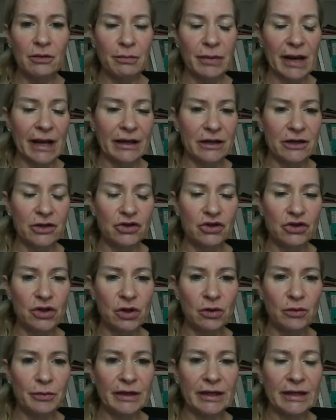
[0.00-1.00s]
bladder
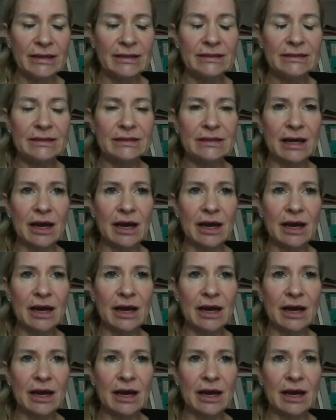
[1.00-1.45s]
control piece